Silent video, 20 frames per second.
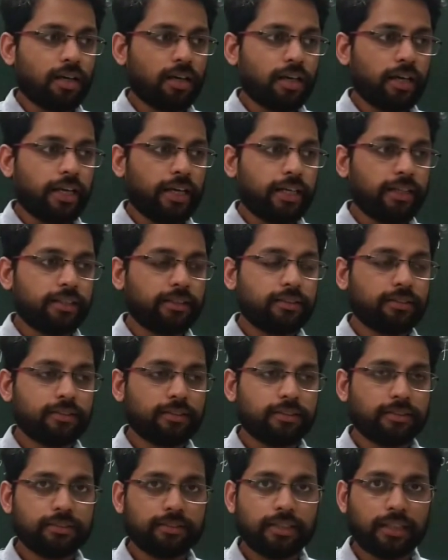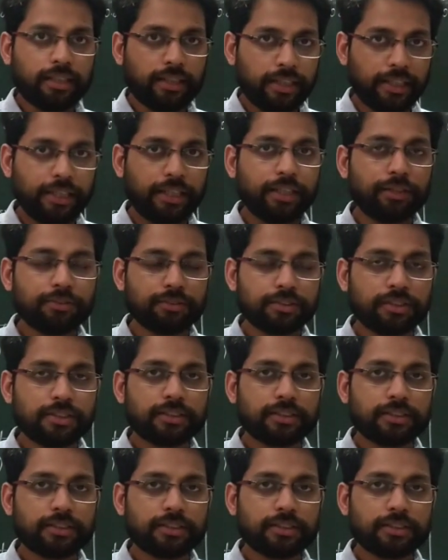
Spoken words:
and the reduced